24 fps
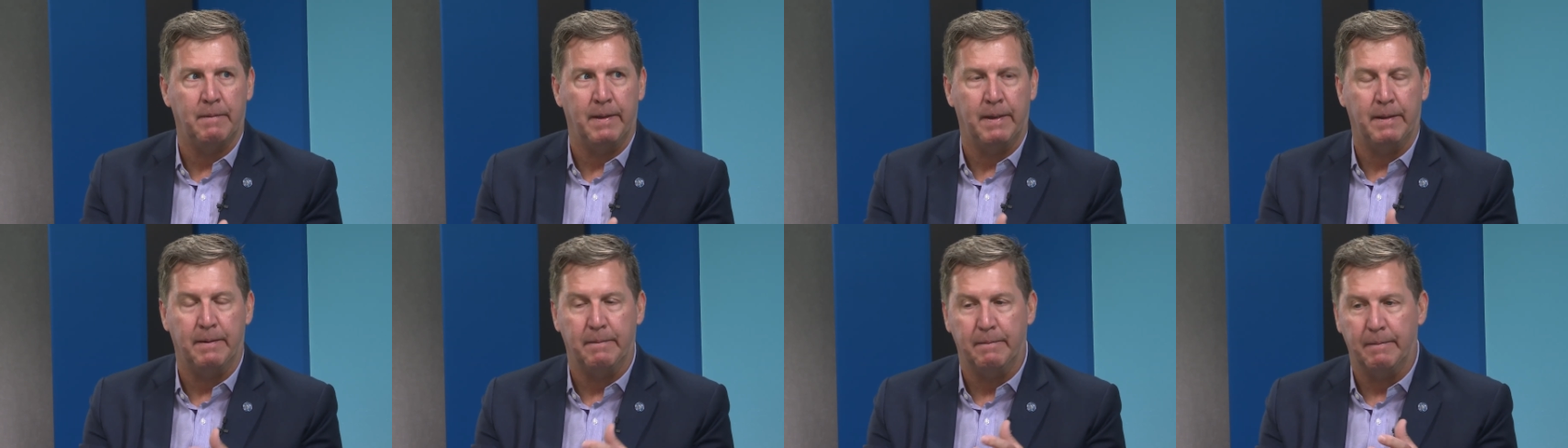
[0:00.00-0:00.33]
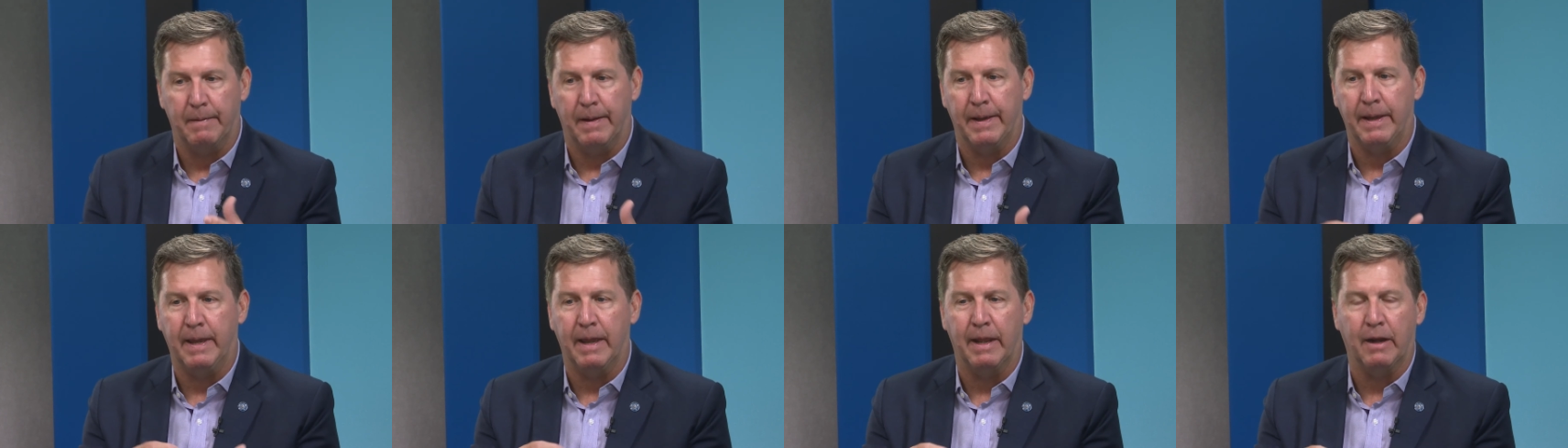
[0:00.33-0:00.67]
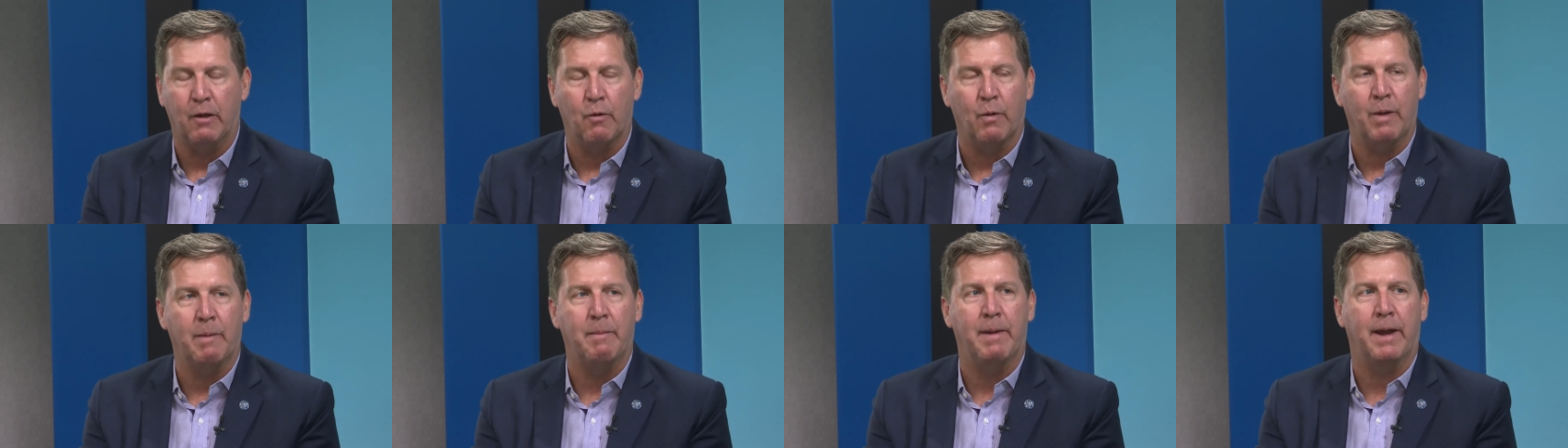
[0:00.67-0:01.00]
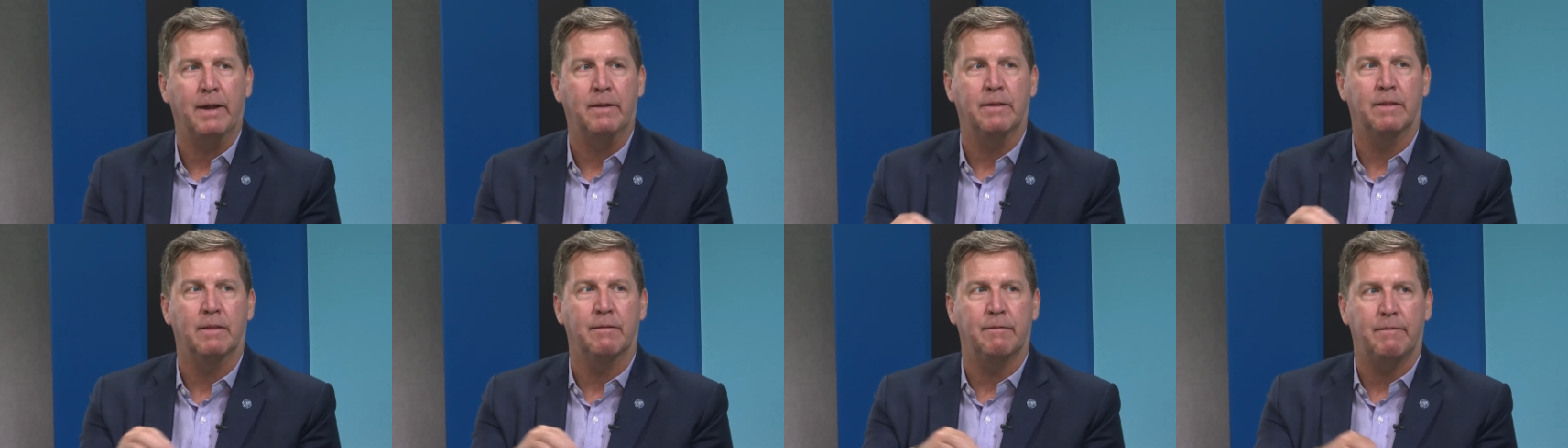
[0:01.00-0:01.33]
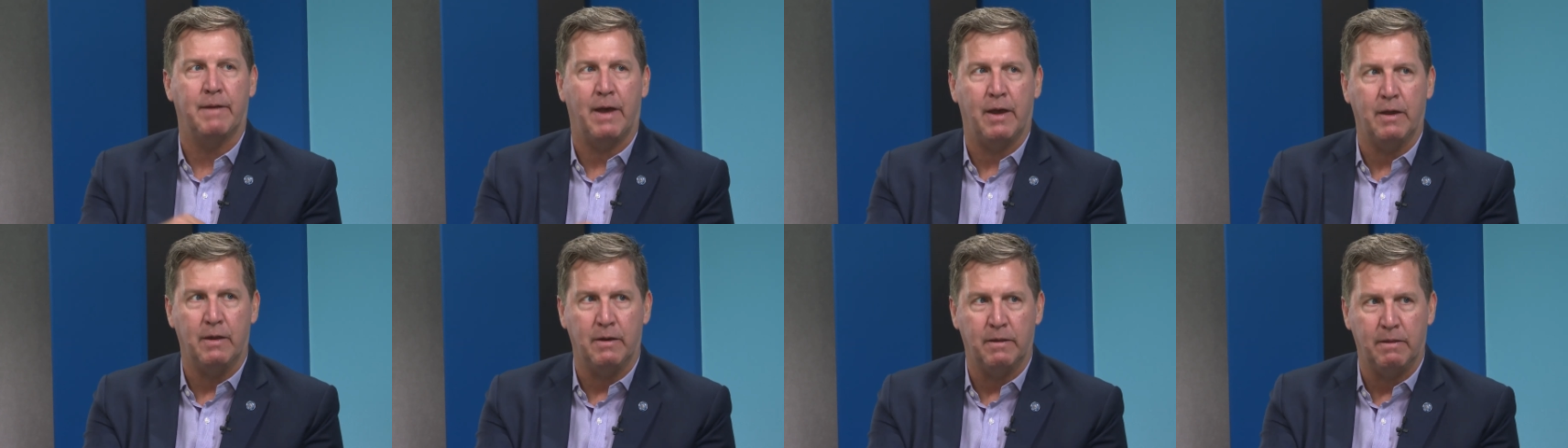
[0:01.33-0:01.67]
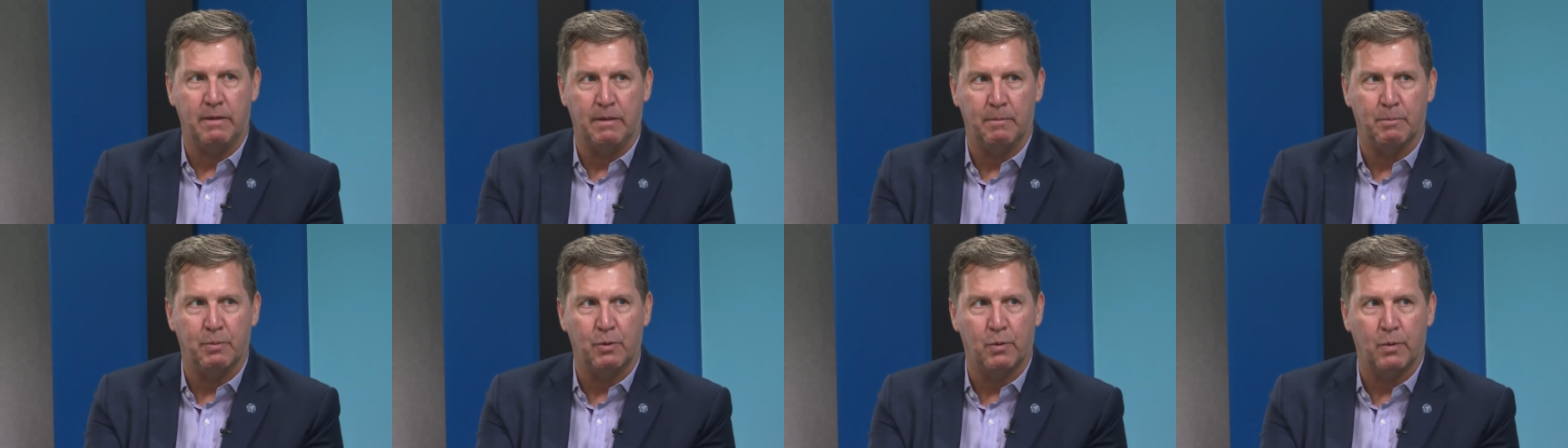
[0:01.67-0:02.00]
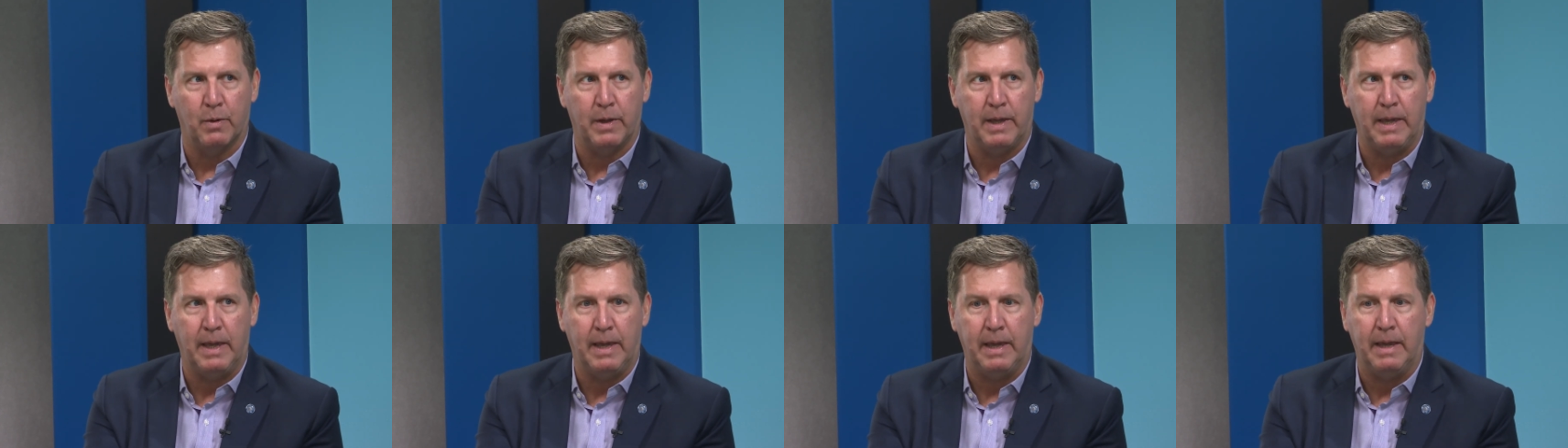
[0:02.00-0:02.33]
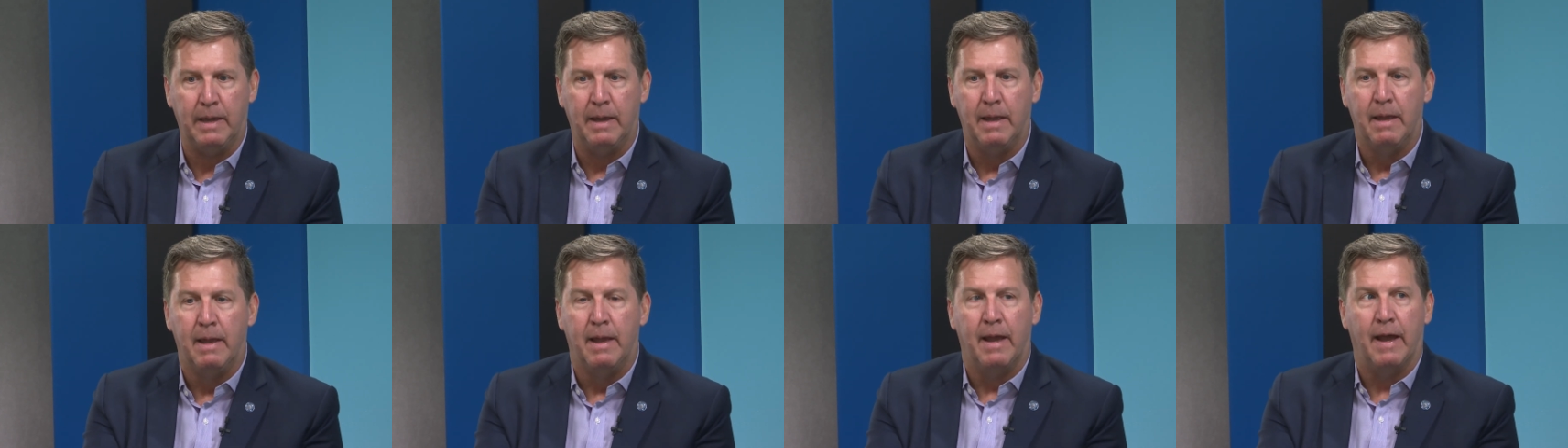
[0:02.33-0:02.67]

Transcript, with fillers: and again, going back to the value to the employee,